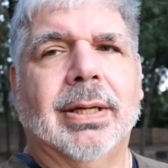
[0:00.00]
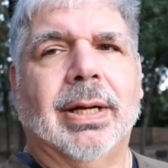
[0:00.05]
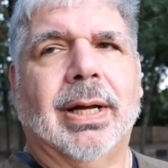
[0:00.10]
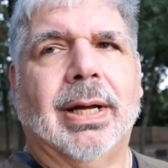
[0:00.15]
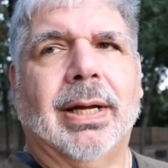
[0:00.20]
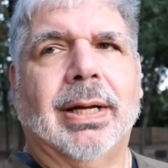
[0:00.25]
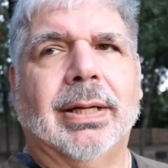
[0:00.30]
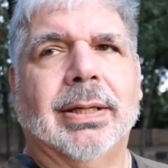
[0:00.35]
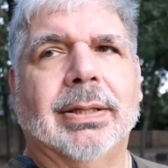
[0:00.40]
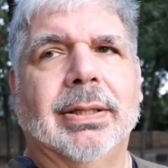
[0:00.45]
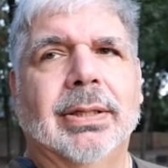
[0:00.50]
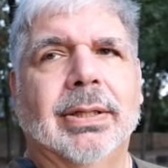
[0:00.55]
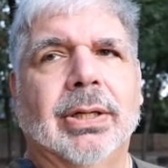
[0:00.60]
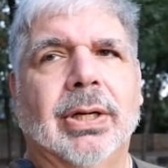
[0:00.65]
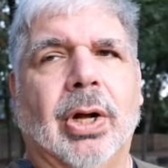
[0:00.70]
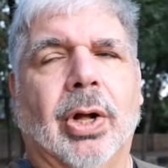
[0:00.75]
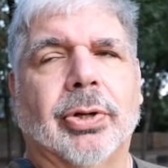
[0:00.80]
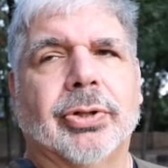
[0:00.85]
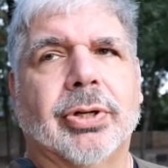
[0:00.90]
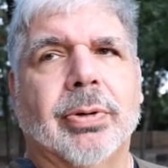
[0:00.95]

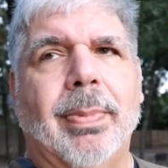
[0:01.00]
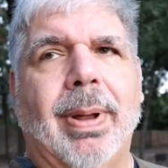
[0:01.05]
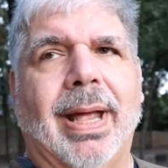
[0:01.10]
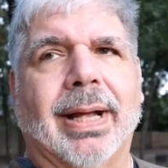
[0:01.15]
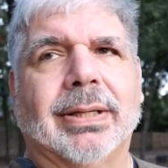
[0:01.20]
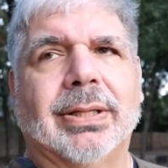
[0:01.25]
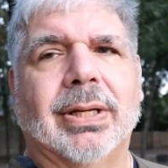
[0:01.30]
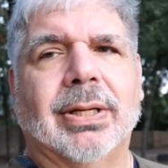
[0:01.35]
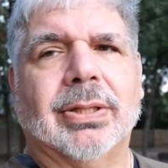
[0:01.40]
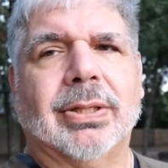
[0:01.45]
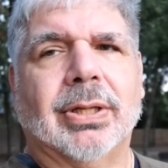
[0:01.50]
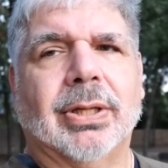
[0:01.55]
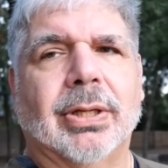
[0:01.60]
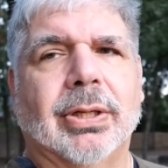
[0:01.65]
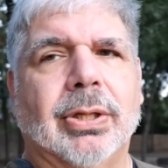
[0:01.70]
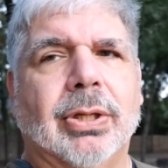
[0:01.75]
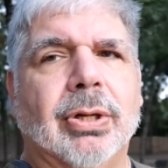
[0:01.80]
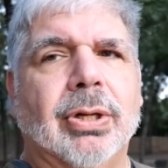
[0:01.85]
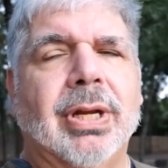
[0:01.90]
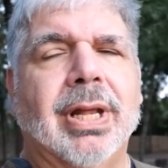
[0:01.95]
UltraMax is a
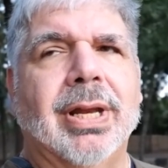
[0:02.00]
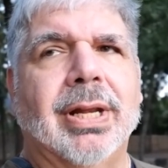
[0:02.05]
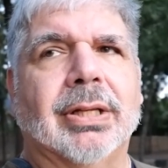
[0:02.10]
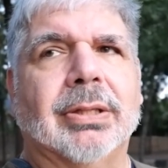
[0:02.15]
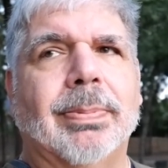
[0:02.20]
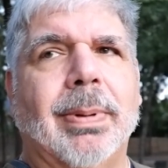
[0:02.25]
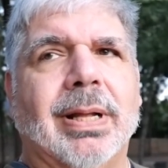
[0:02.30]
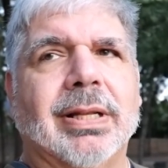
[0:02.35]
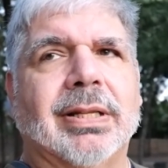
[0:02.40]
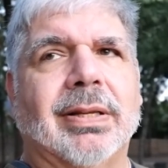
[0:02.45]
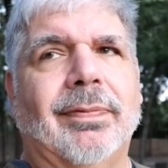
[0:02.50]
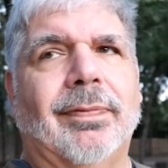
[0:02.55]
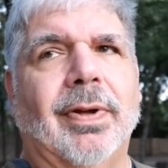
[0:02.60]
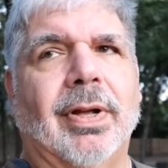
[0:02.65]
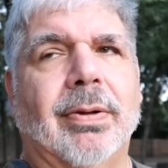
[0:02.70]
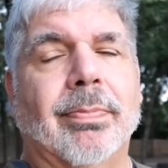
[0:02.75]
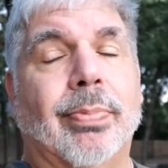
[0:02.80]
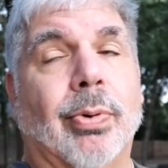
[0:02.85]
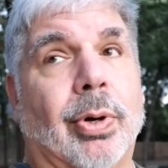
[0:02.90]
good, inexpensive film.